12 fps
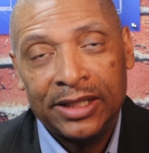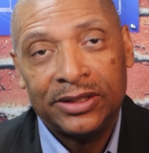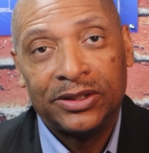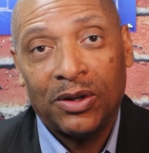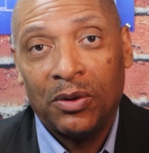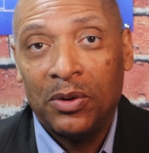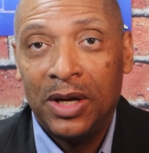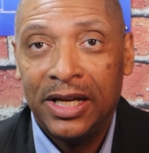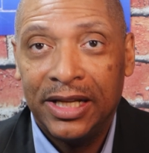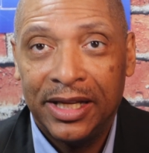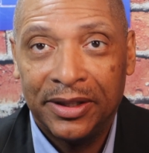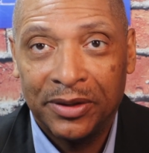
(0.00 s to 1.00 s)
So
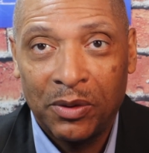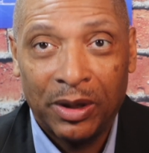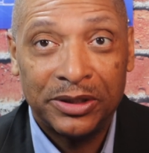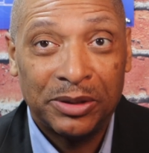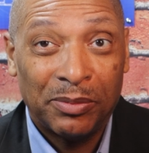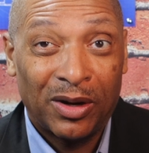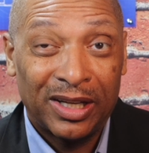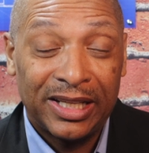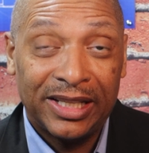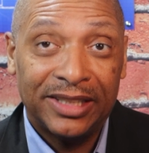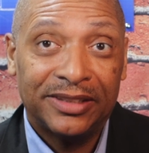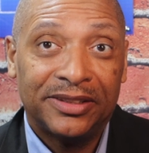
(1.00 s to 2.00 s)
the question
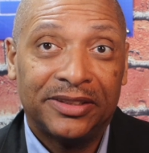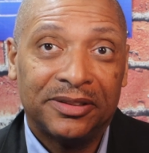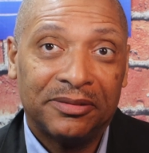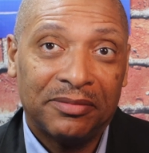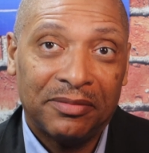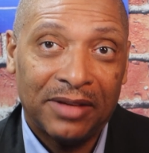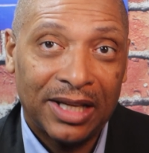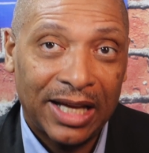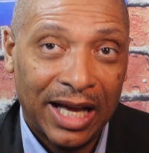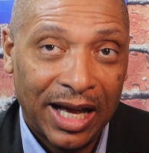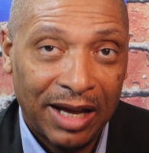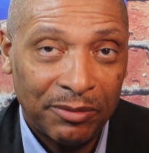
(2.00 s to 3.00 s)
mark is,
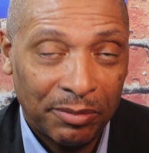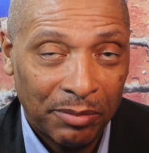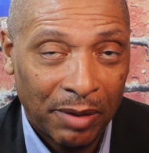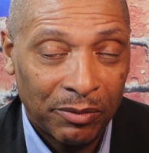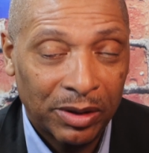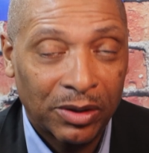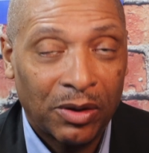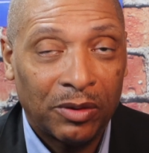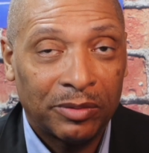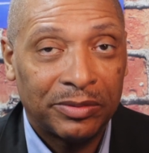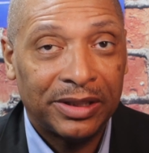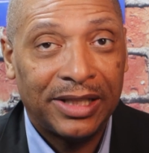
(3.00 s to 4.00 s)
my real
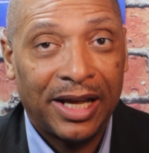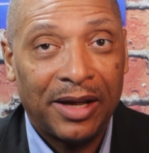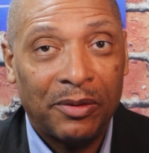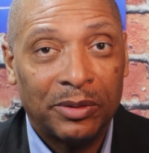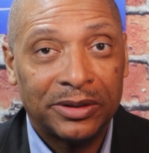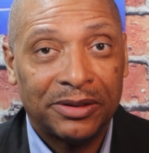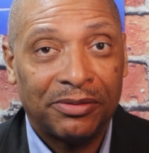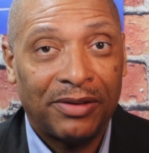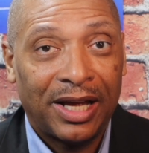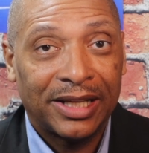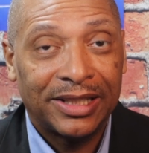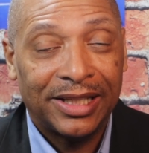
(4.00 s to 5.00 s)
goal today was the
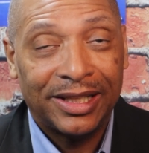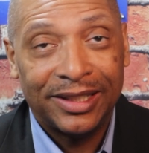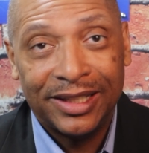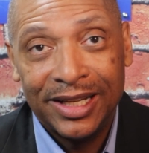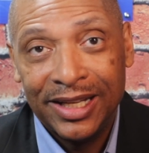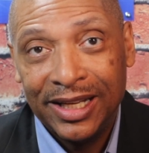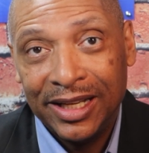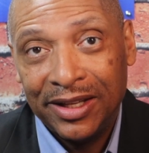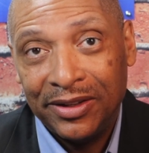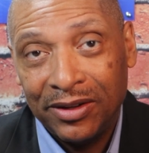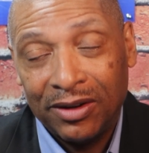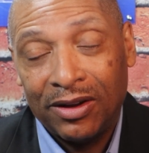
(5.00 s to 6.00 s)
fact that
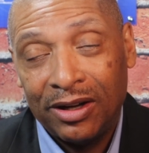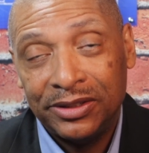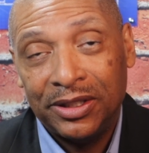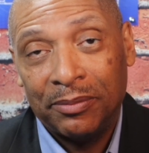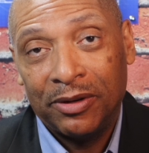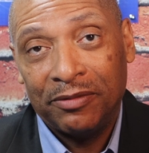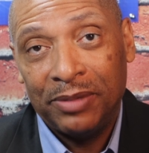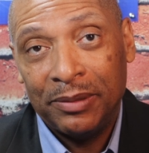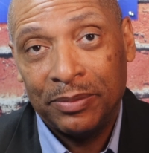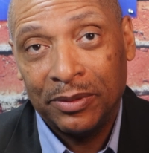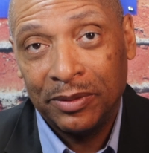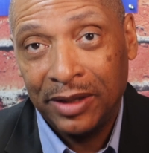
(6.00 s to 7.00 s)
there are a large number of
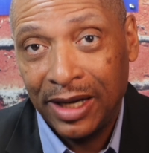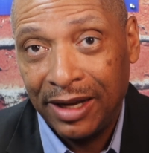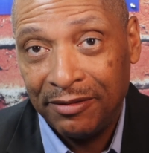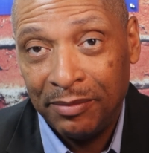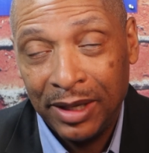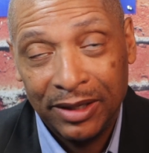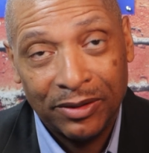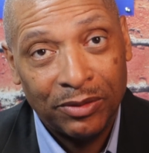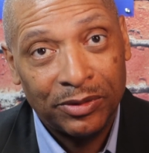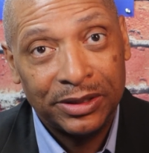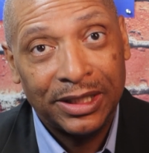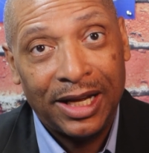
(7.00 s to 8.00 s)
people that I've met
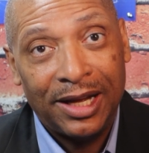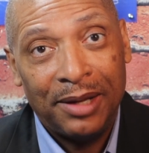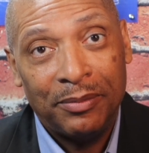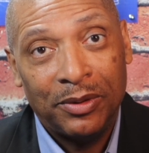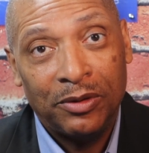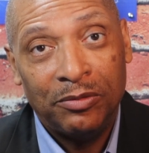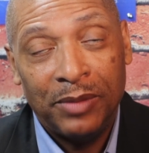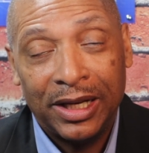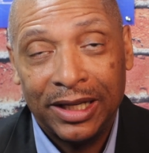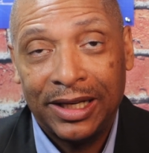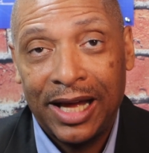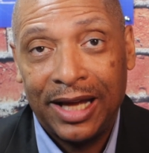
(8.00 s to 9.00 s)
over time who've
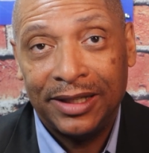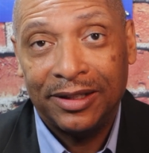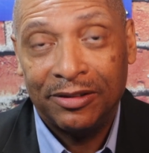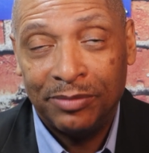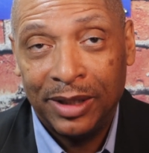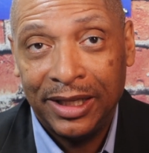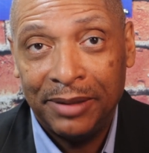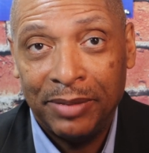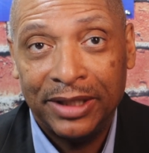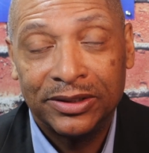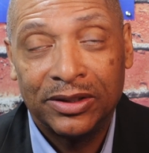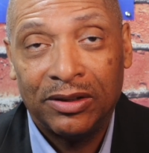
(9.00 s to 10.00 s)
made a lot of money
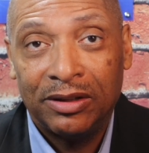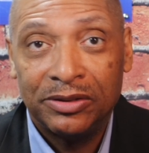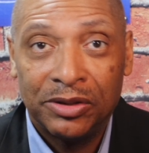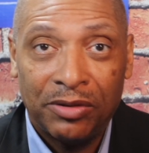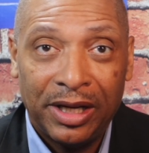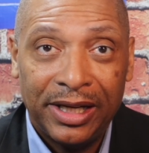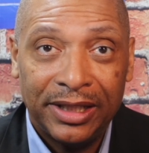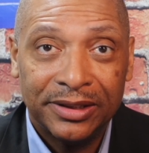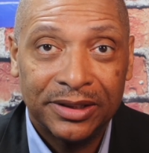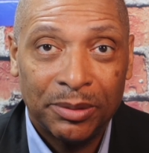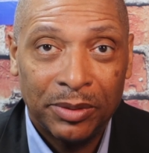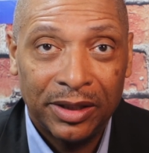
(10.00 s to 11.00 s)
based on
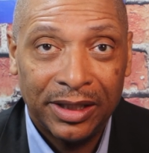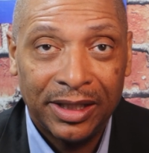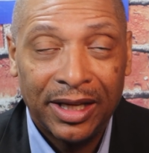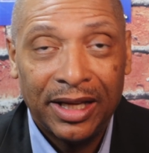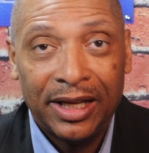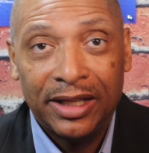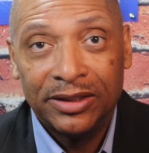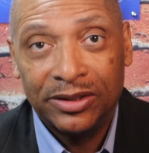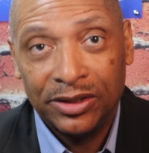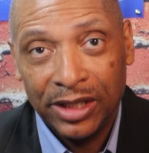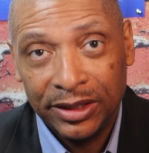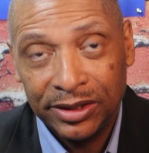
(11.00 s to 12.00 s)
trading some of the
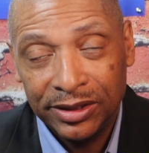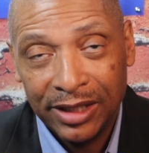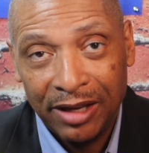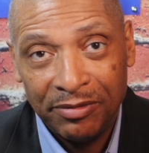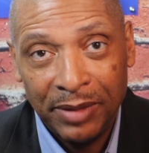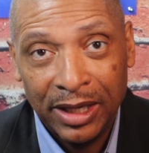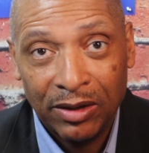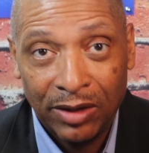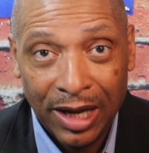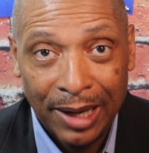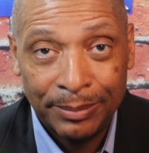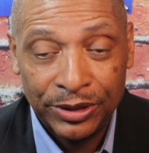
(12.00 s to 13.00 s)
suggestions I've made
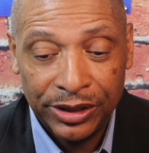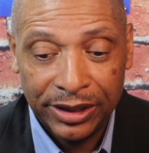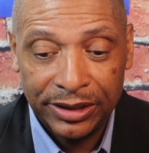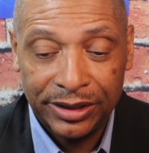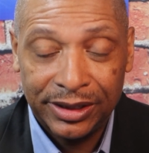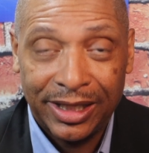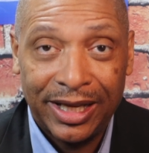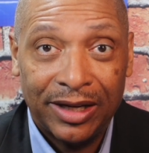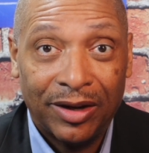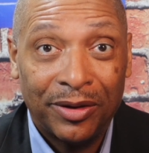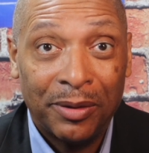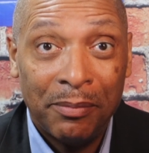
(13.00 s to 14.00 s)
on options
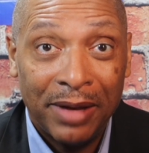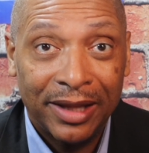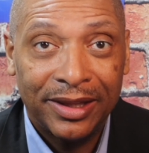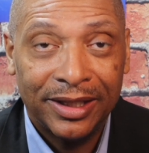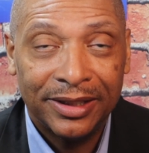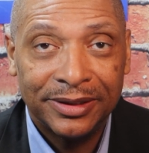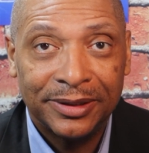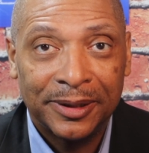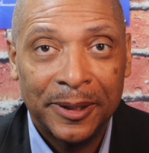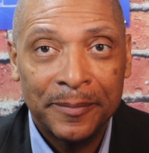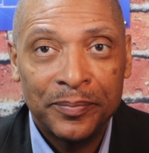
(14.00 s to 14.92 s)
and other methods.